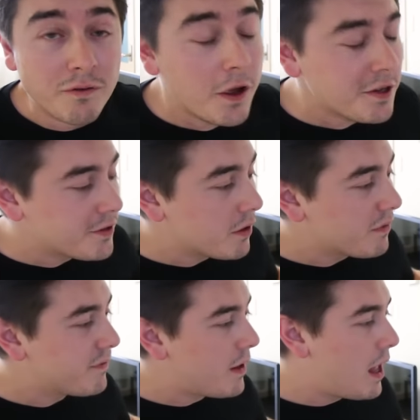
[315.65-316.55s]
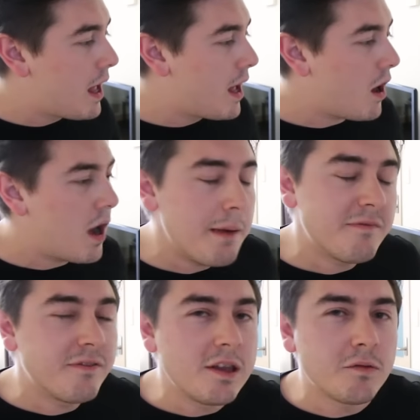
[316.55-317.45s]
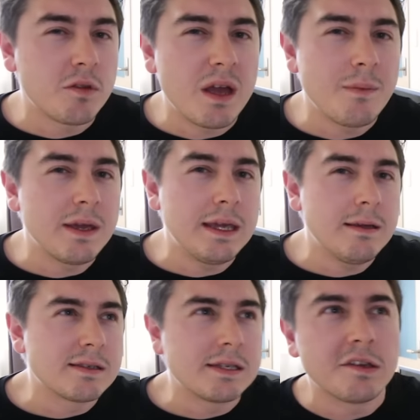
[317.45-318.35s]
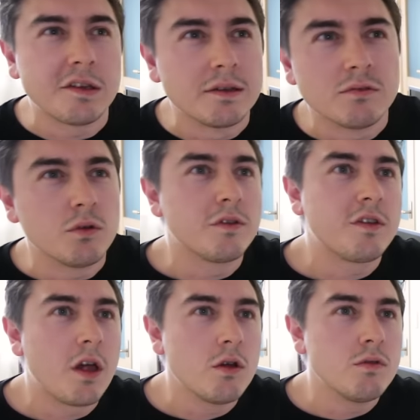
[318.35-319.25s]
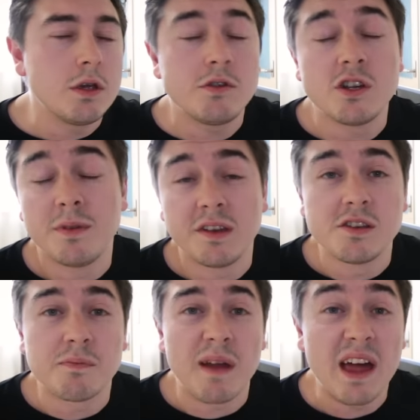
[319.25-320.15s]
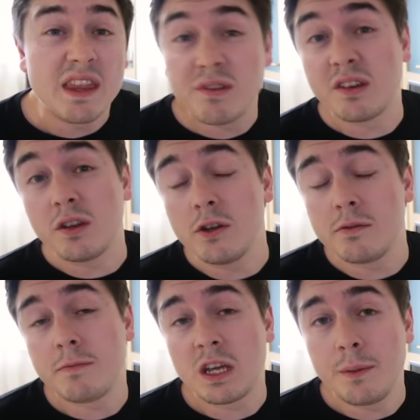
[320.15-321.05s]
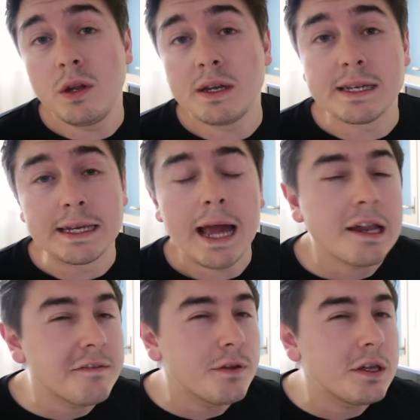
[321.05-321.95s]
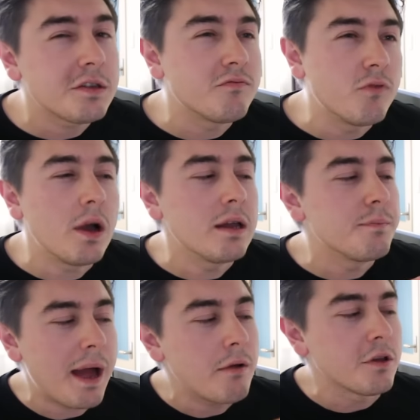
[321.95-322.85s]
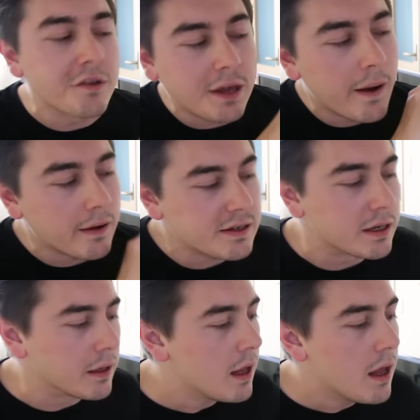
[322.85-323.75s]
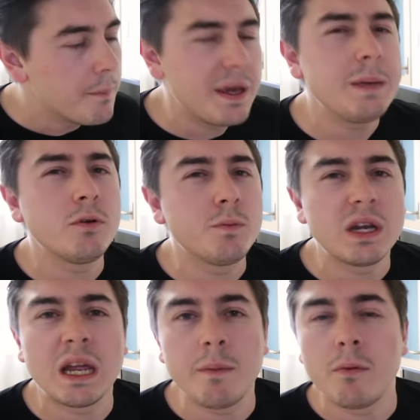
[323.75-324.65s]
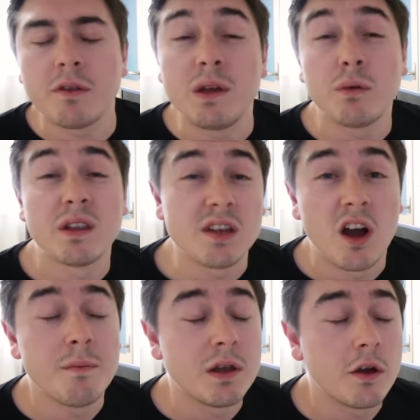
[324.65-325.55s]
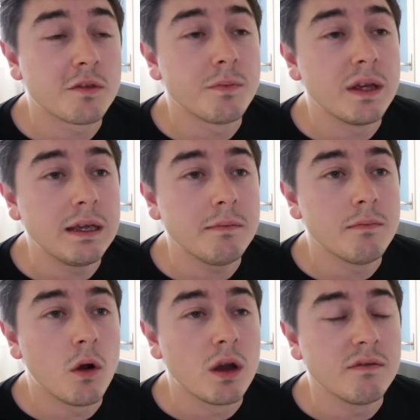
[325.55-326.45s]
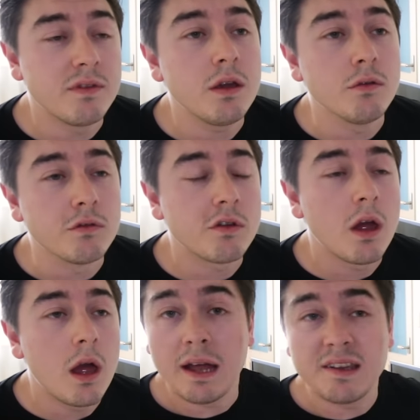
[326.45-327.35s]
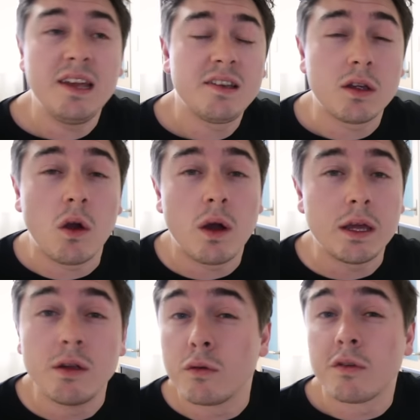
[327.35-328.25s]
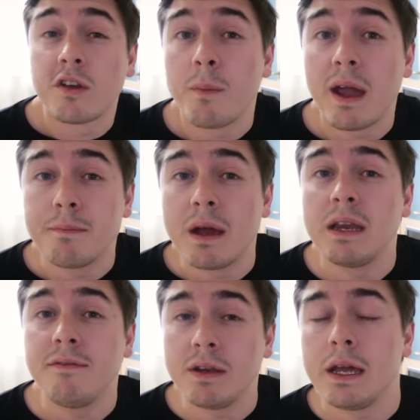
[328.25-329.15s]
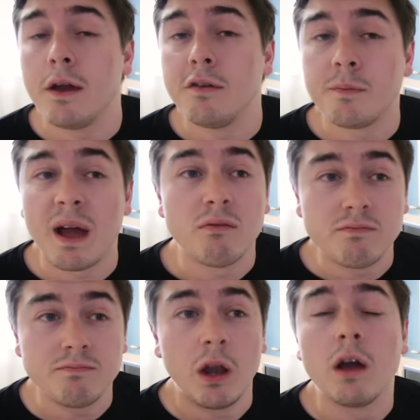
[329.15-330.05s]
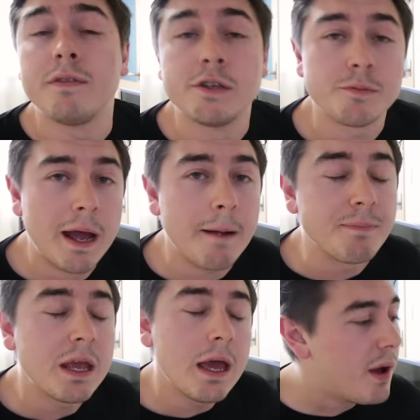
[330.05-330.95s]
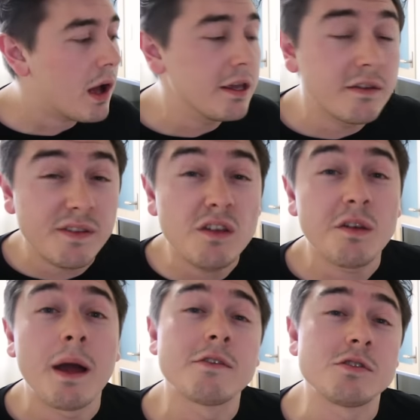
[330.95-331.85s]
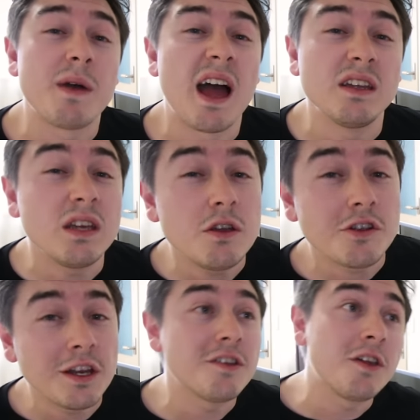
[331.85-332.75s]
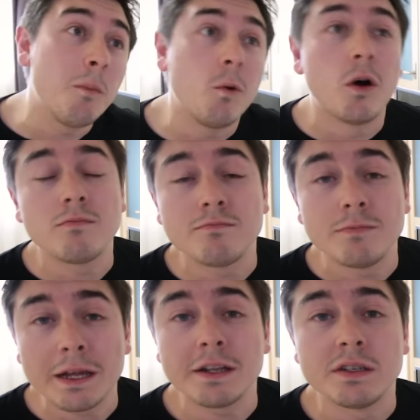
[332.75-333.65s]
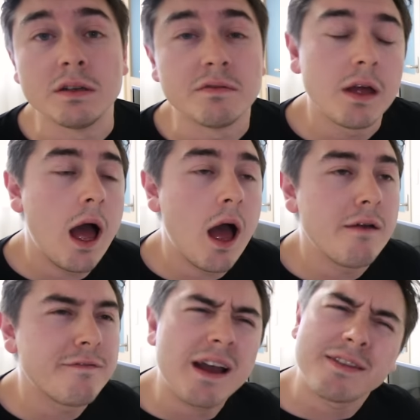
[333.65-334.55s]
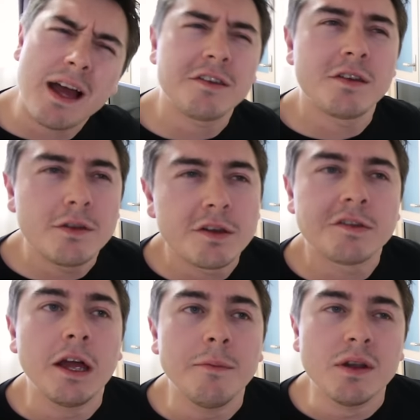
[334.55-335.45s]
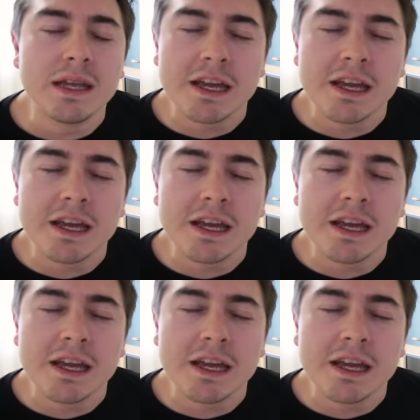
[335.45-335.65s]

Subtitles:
First off, I am friends with maybe a dozen or so YouTubers in Japan. There is a good community. As for this Ryan Boundless character, people bring him up with me all the time and ask me my views, as he's a guy who's also made many videos about life in Japan. But his views about Japan are usually somewhat negative. In fact, that's an understatement.